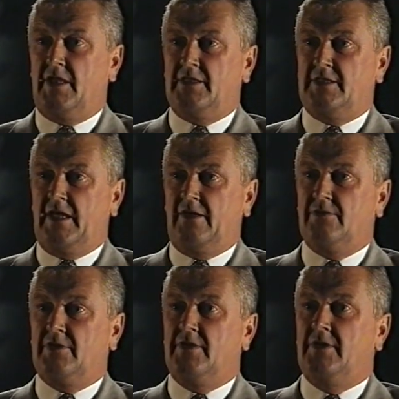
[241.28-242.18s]
night
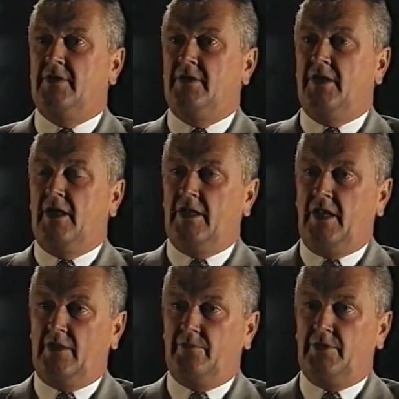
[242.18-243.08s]
out and
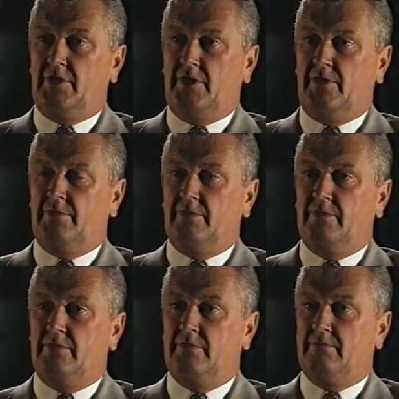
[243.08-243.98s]
help the club,
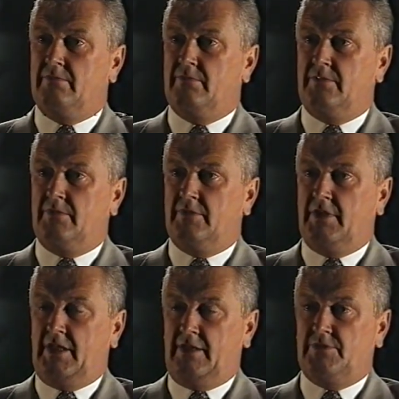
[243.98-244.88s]

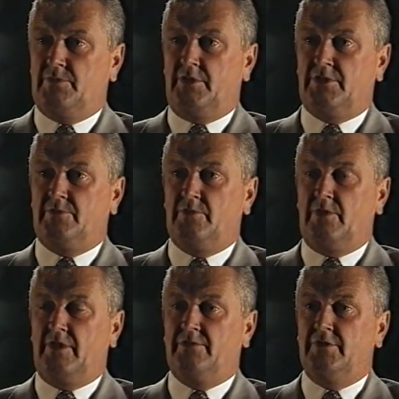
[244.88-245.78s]
then that was a possible
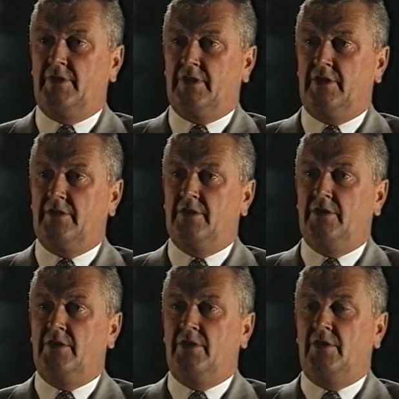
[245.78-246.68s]
way of doing it.
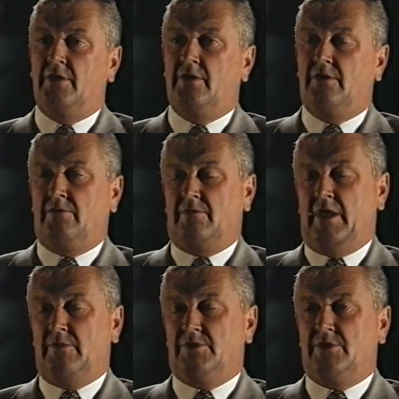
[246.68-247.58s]

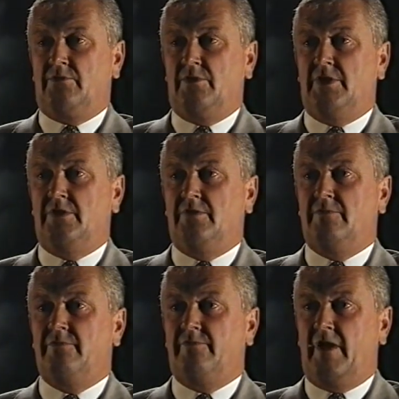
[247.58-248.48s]
That was agreed,
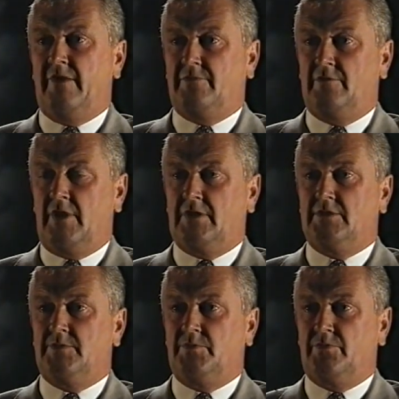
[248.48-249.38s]
and five
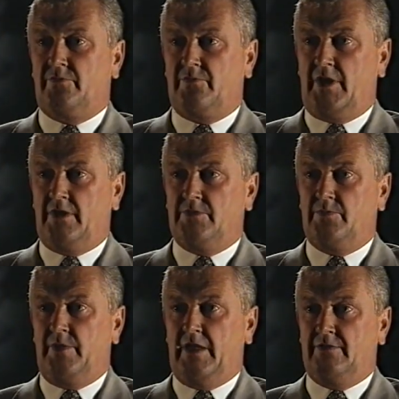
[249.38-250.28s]
directors put
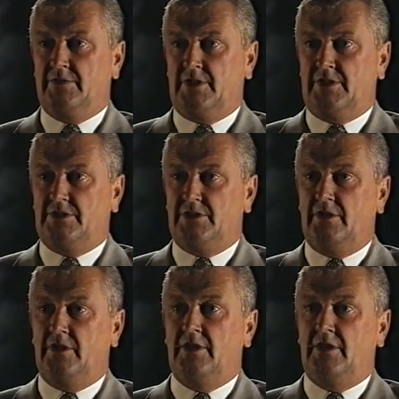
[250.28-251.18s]
£300 each
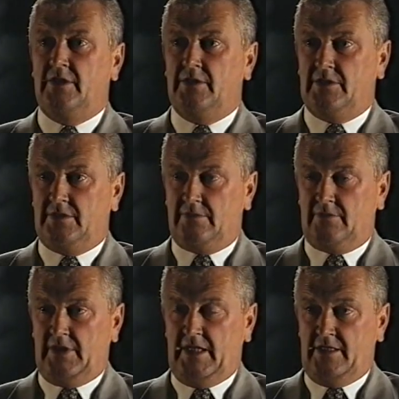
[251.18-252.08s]

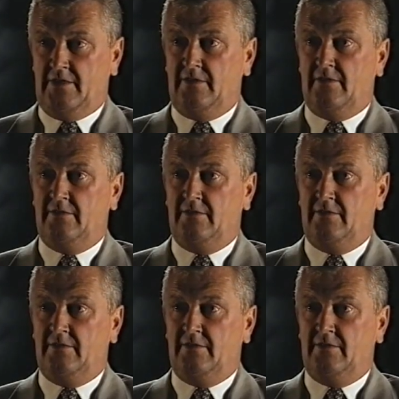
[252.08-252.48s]
in.